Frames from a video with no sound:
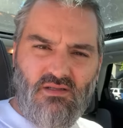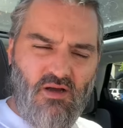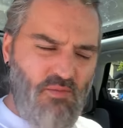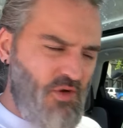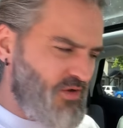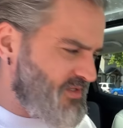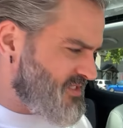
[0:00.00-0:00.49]

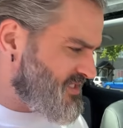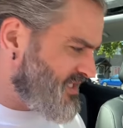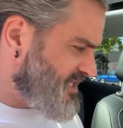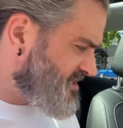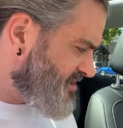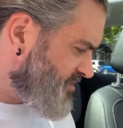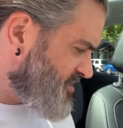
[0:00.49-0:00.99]
I'm honestly
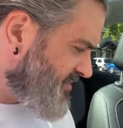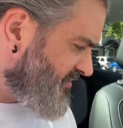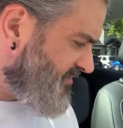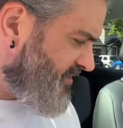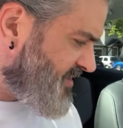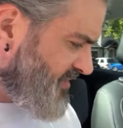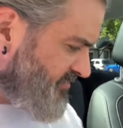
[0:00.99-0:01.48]
such a
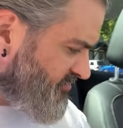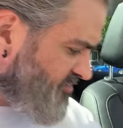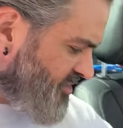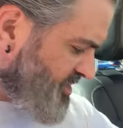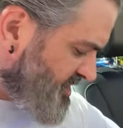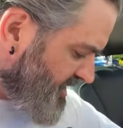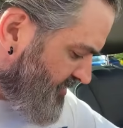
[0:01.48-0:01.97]
fucking
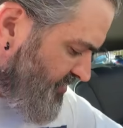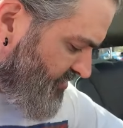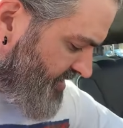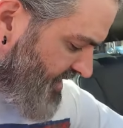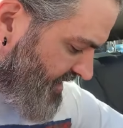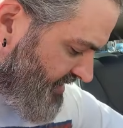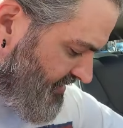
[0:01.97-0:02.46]
rushy
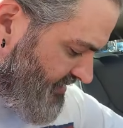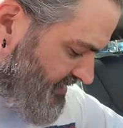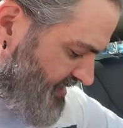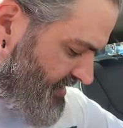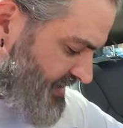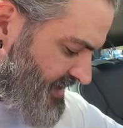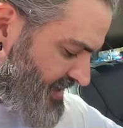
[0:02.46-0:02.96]
prick. I
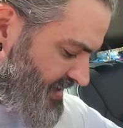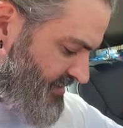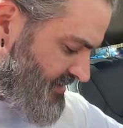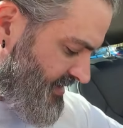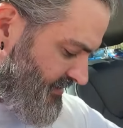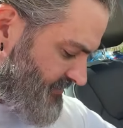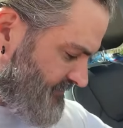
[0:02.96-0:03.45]
can't get it
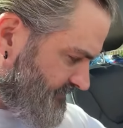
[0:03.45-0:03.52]
out now.